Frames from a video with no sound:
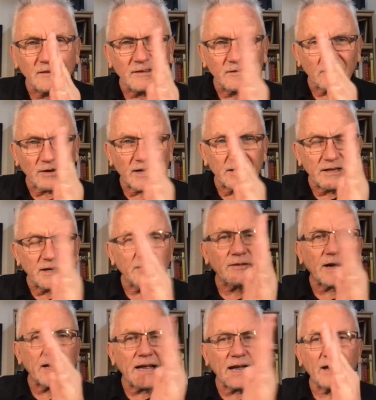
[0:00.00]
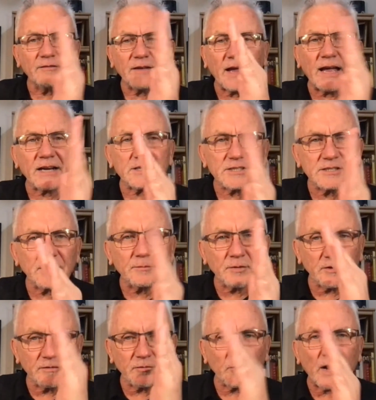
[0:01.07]
right? If I have X number
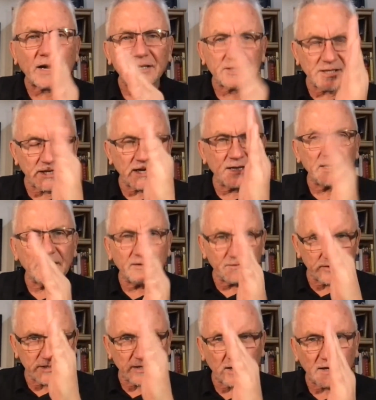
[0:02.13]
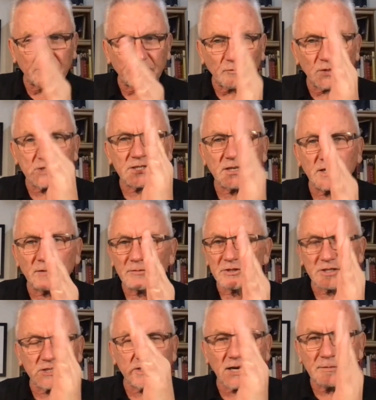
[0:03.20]
of recs at any given time, what's the number?
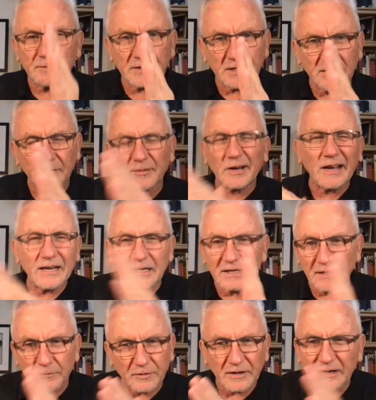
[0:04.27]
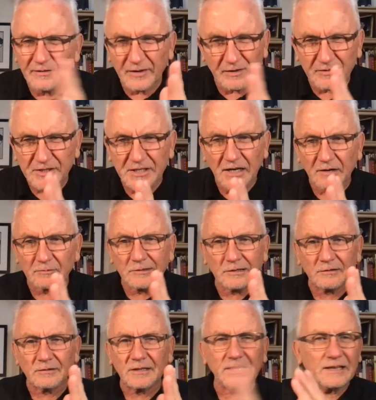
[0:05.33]
Just type in the number, any number, even if it's not real.
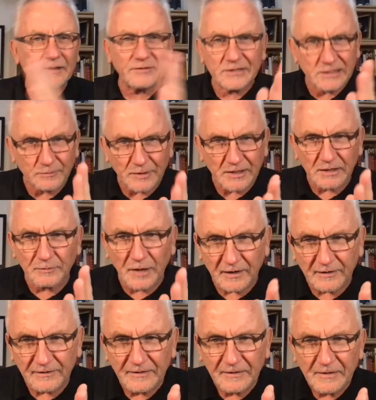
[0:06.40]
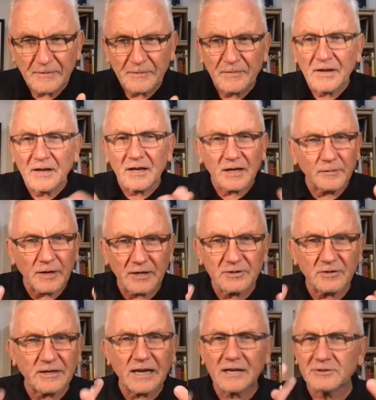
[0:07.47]
Give it to me. Come on. Come on,
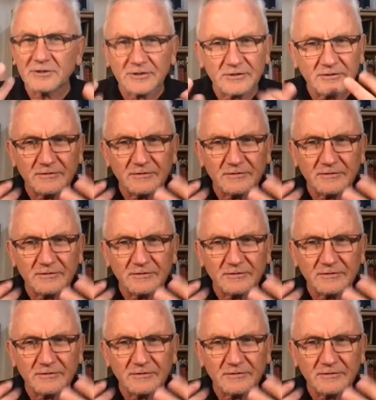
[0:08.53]
Yogesh.